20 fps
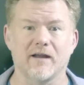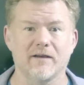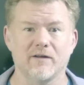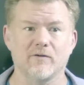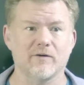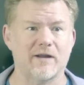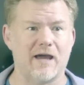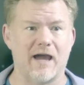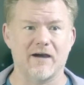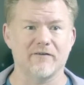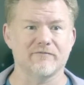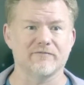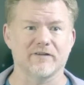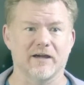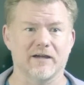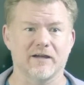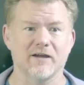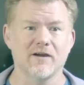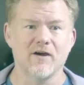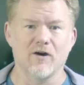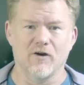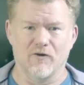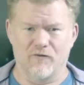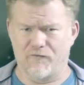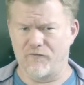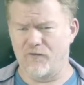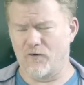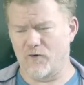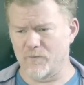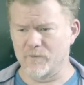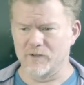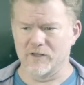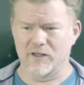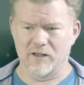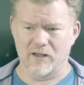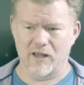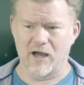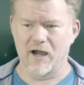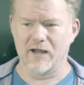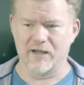I don't have, like, formal
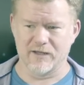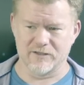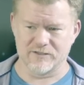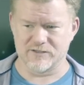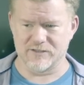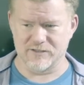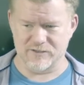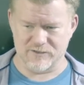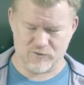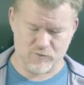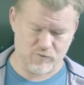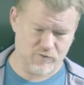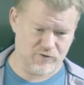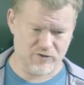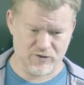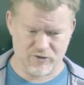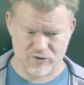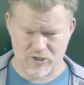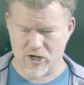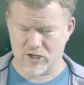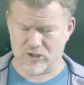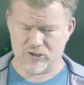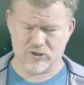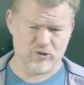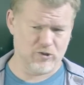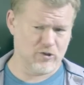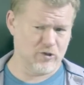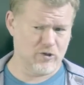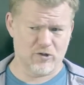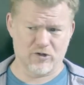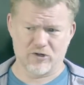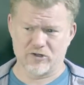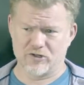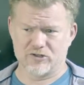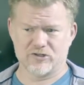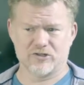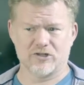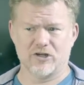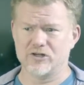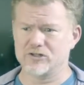alliances with the national
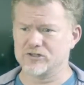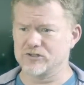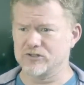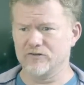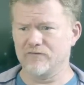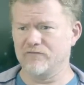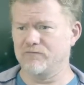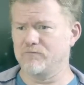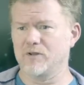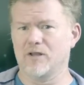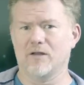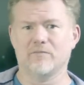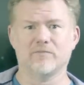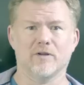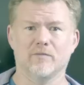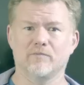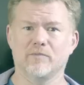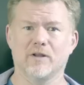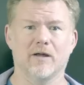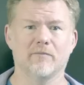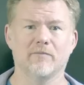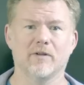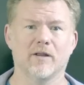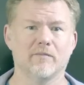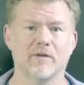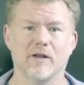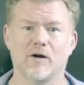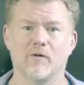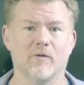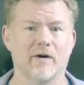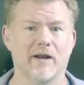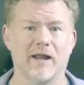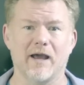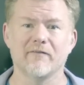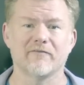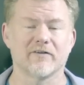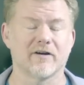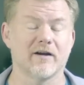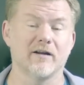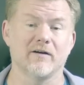organization of blah, blah, blah, blah, blah,
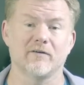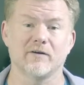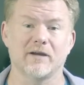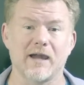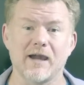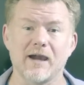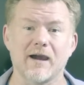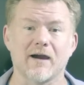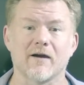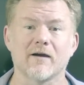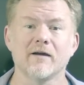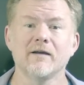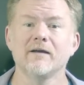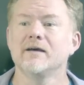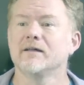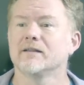whatever. I don't care.